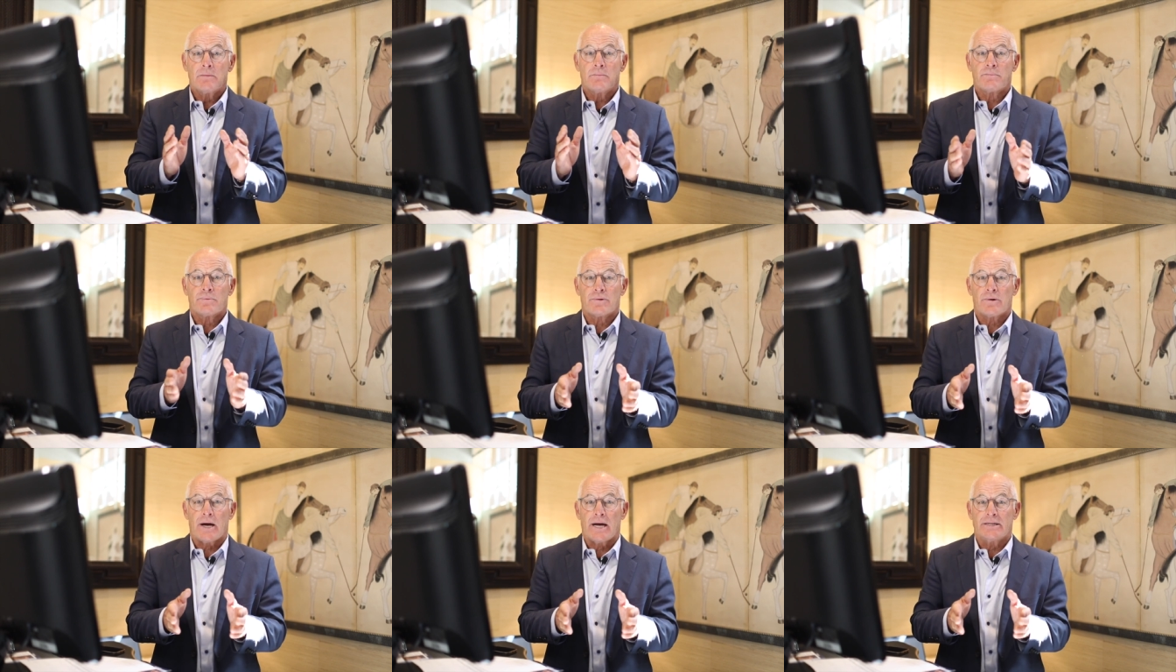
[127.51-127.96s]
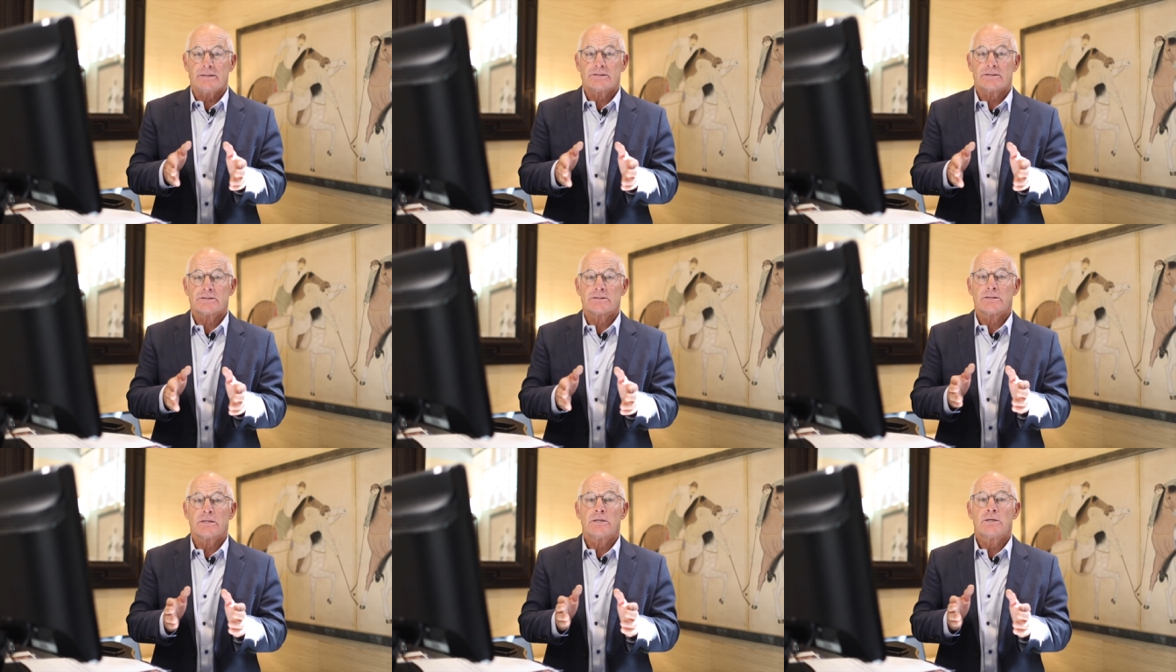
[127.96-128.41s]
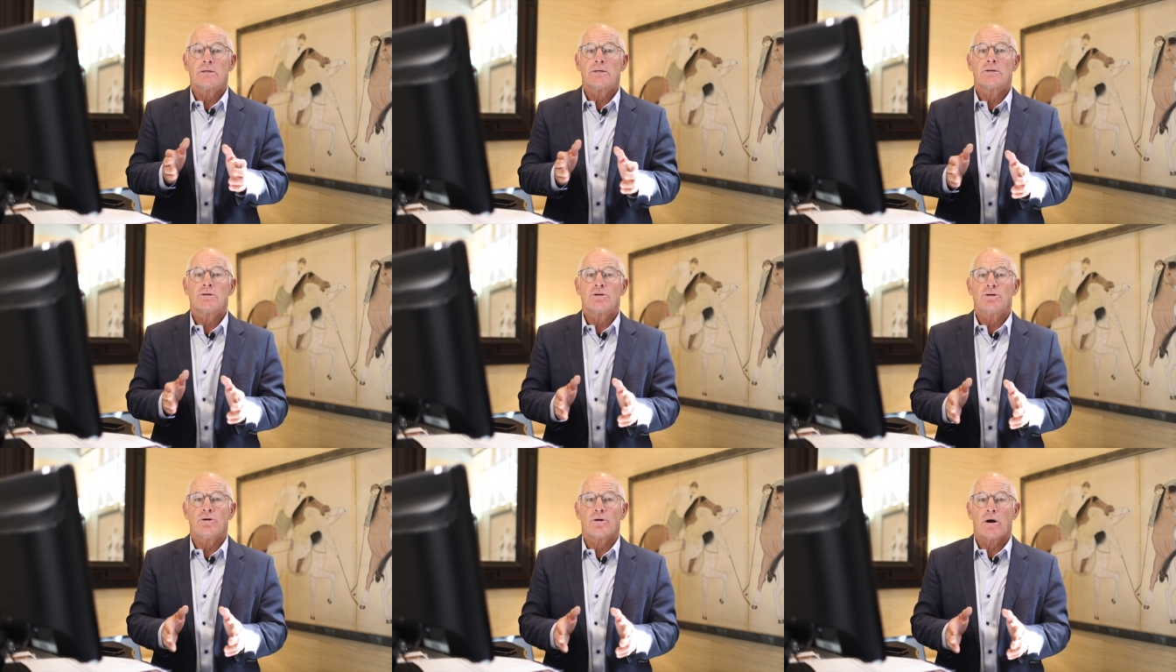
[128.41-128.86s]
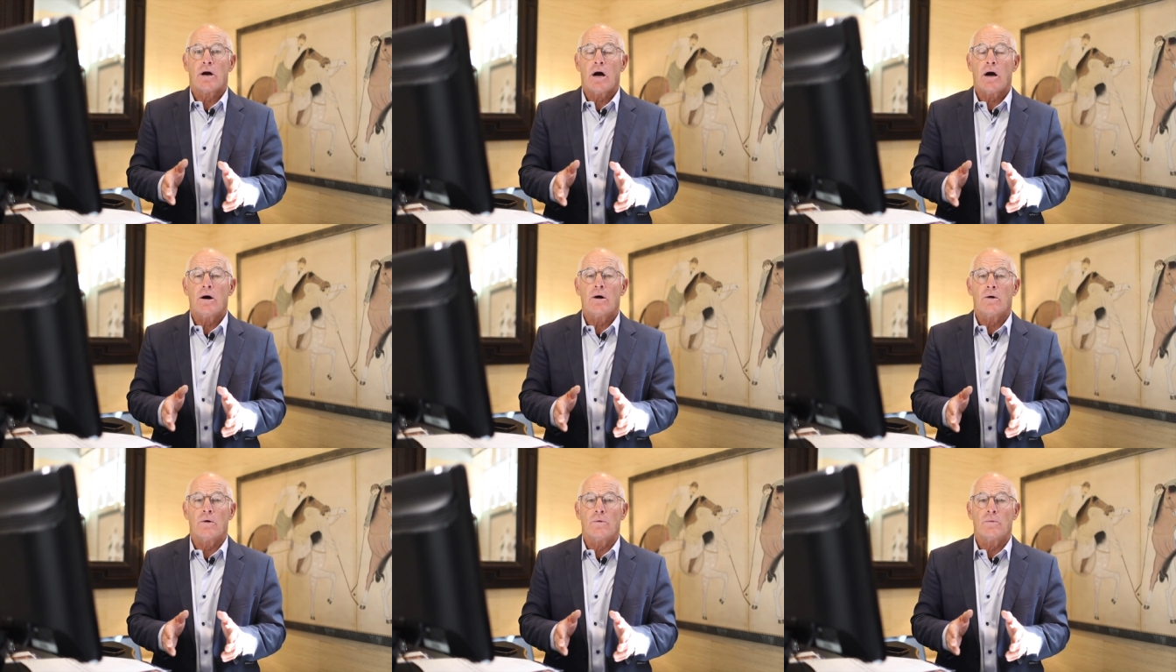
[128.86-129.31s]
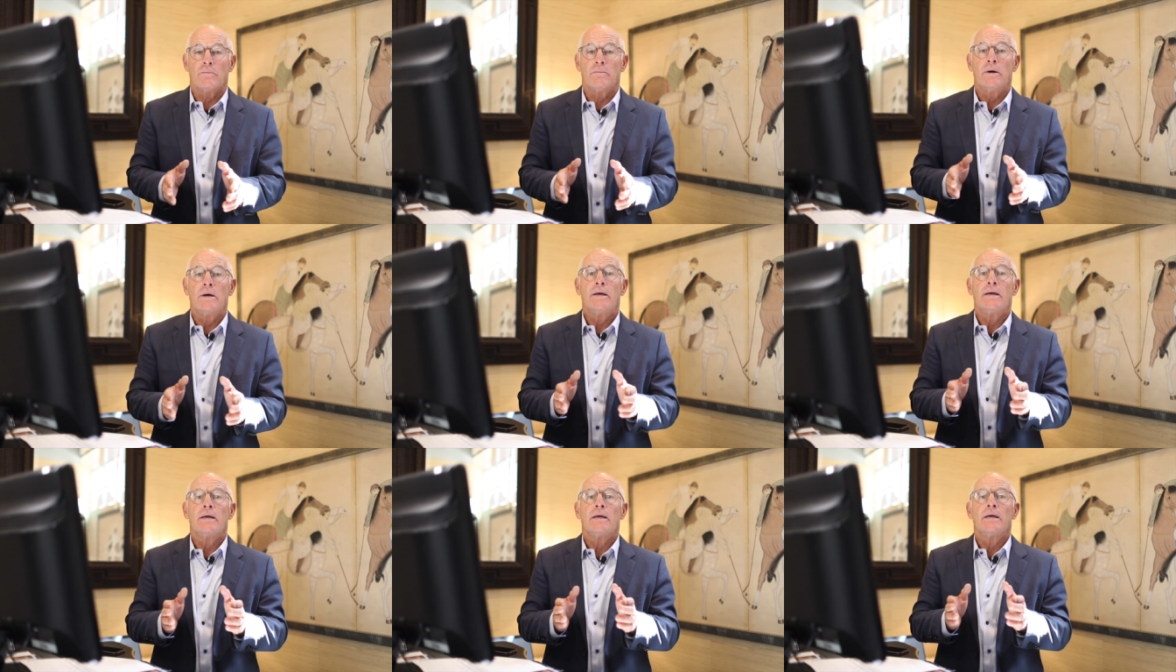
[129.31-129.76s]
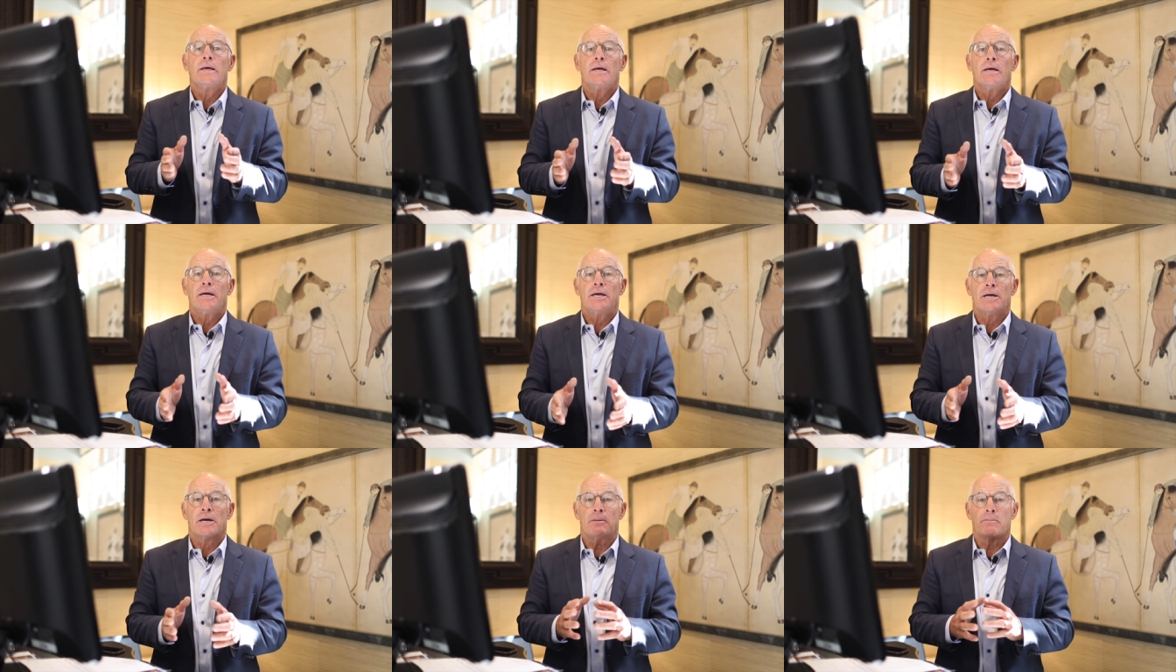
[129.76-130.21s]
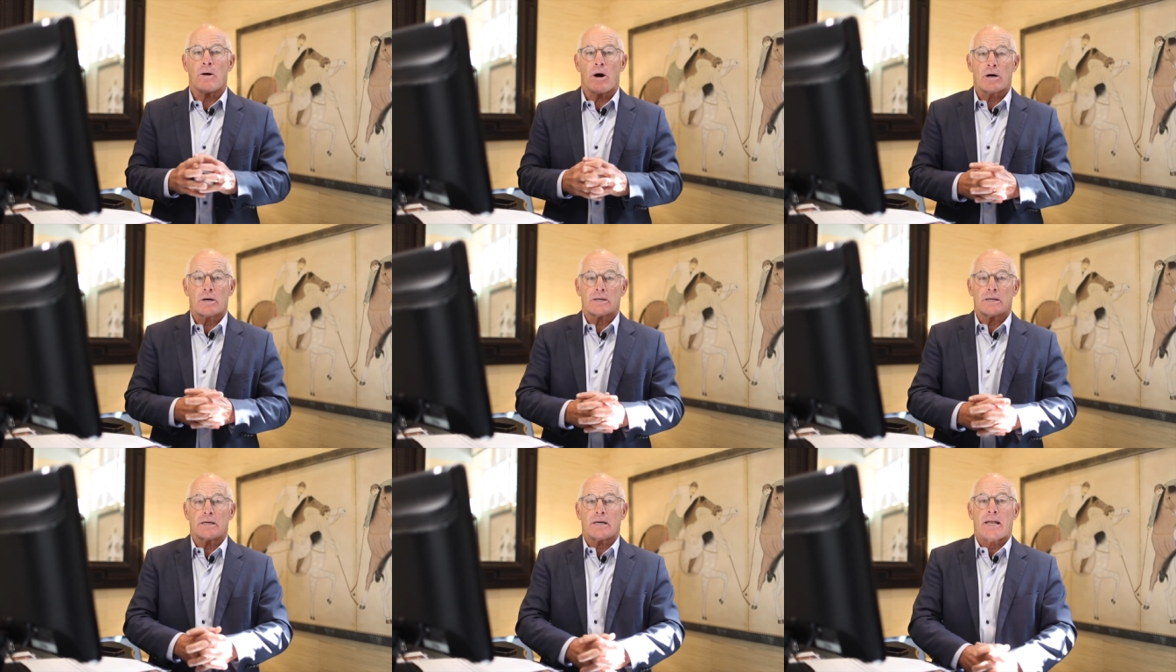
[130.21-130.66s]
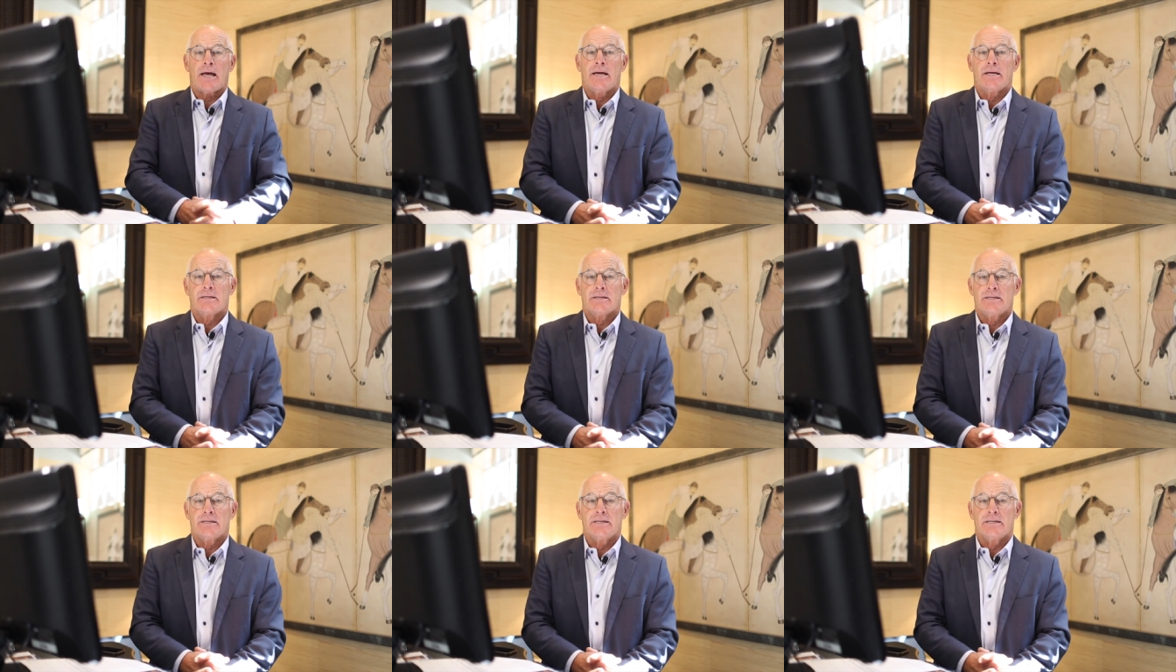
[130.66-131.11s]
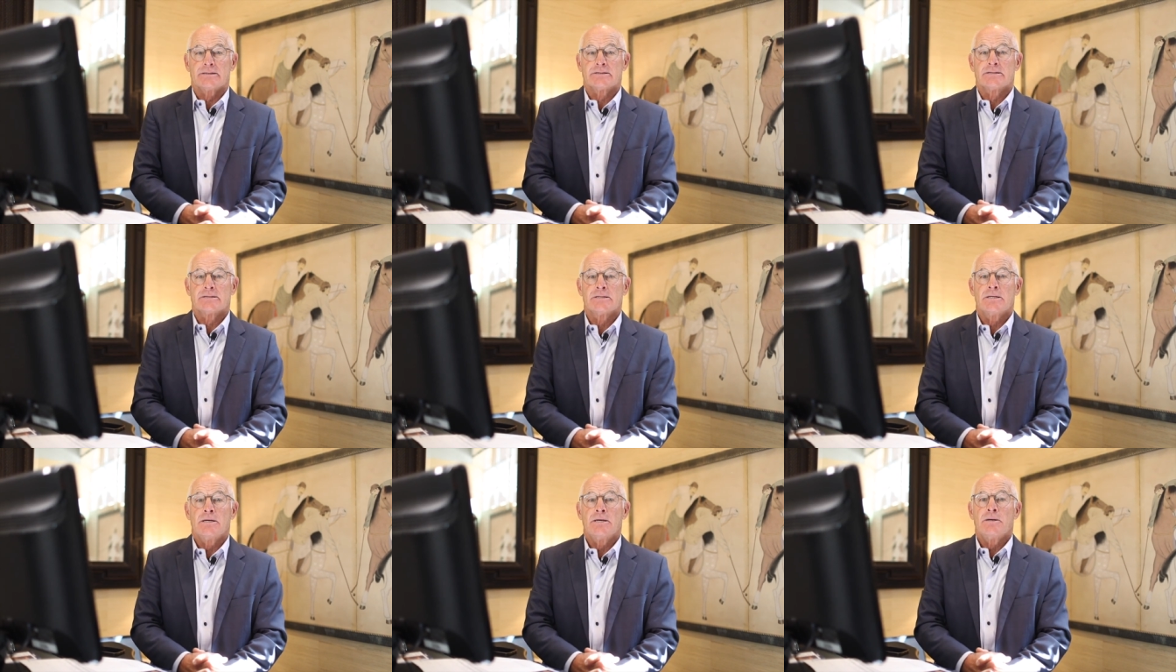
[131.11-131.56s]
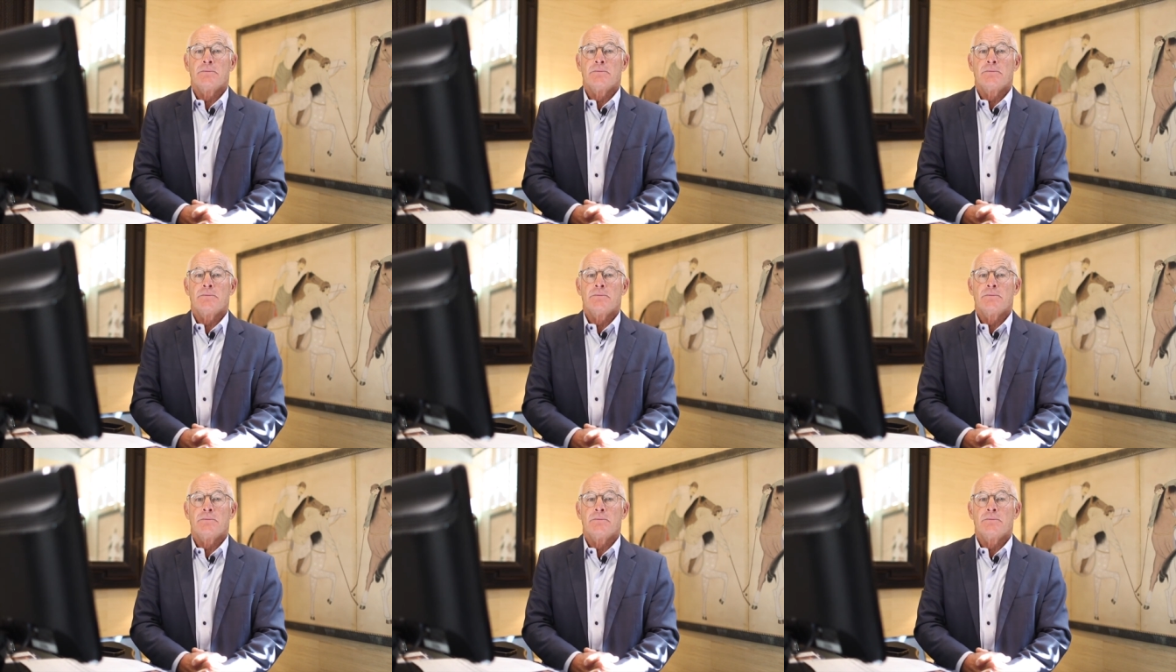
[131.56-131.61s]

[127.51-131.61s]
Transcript: price your home in a market like this.